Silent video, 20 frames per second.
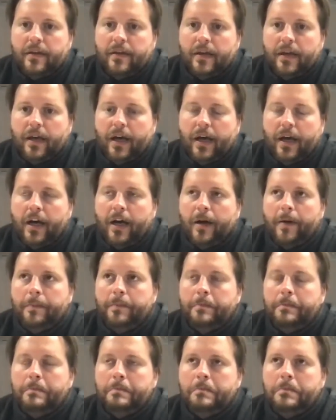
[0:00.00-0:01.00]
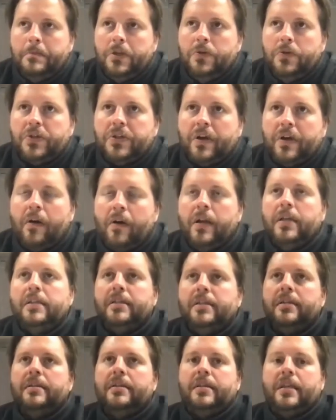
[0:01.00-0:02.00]
um, you started
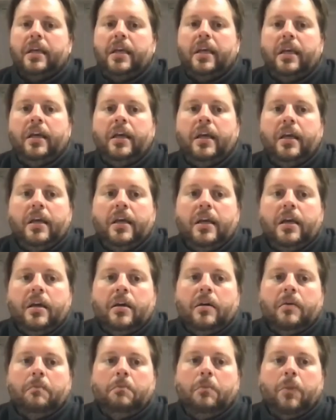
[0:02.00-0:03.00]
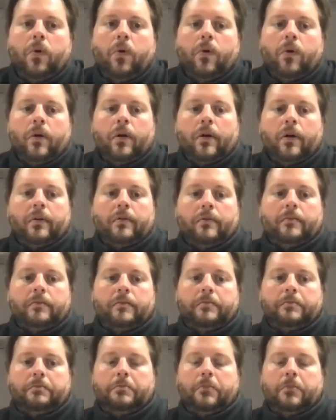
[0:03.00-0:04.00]
to see more
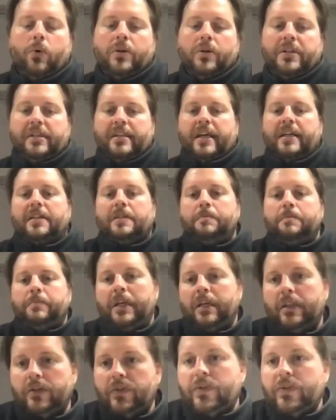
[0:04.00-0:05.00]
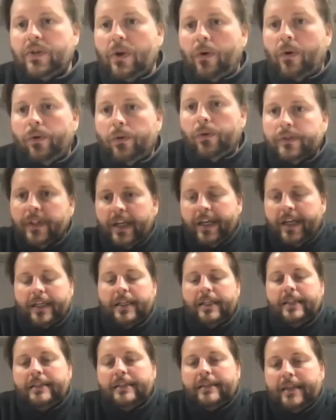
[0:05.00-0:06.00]
more sets being sold. Like
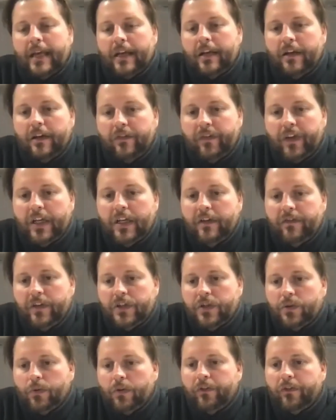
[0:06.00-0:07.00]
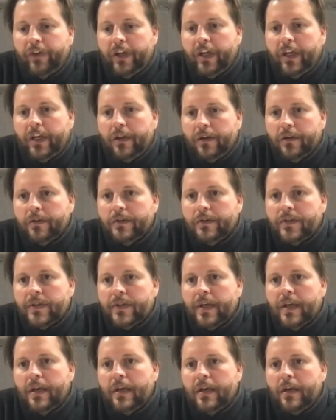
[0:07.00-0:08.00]
instead of individual
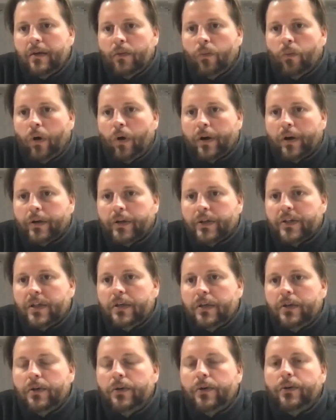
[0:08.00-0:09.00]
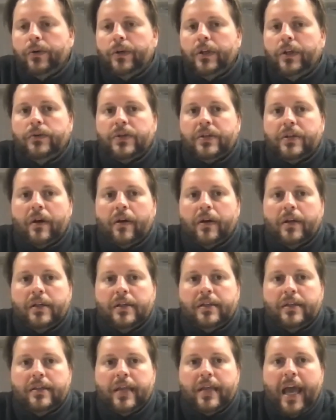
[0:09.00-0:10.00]
figures, one or two, you
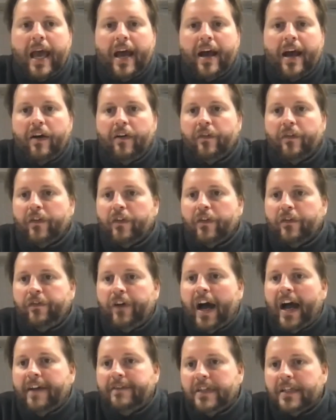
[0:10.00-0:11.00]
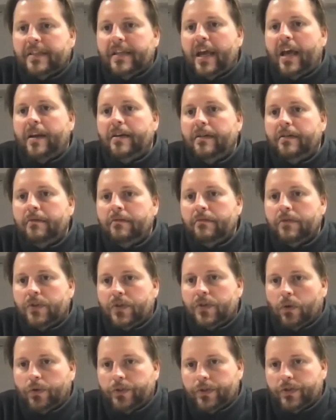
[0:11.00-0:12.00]
started to have five to ten
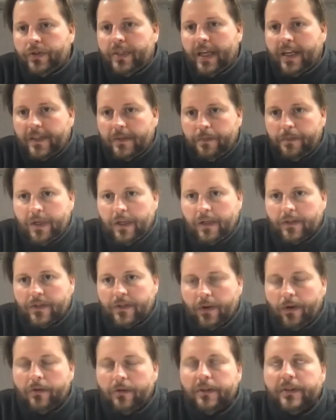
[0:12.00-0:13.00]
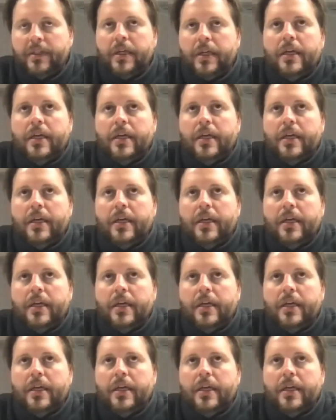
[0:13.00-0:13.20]
soldier sets being sold.